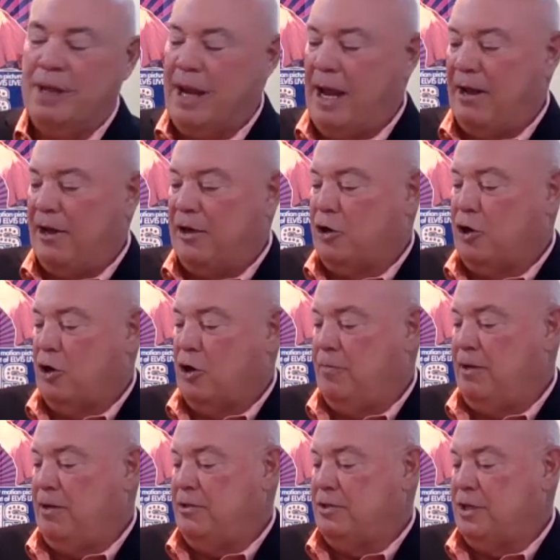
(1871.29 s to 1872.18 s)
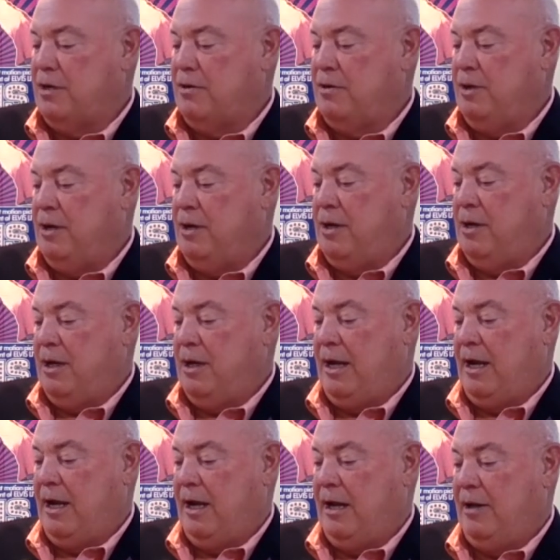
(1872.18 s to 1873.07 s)
at a Kirby's, and
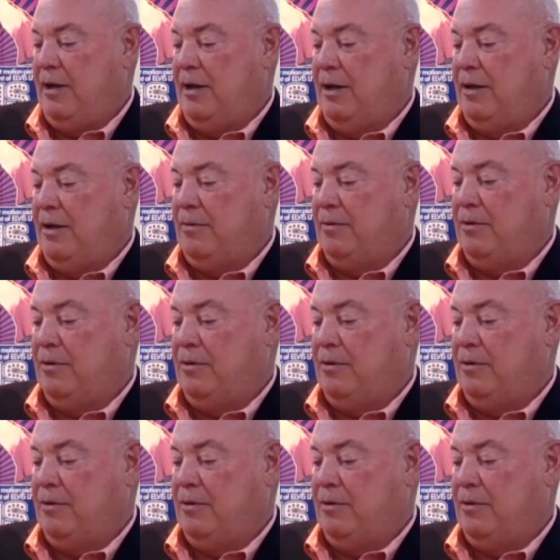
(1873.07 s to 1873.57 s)
and uh,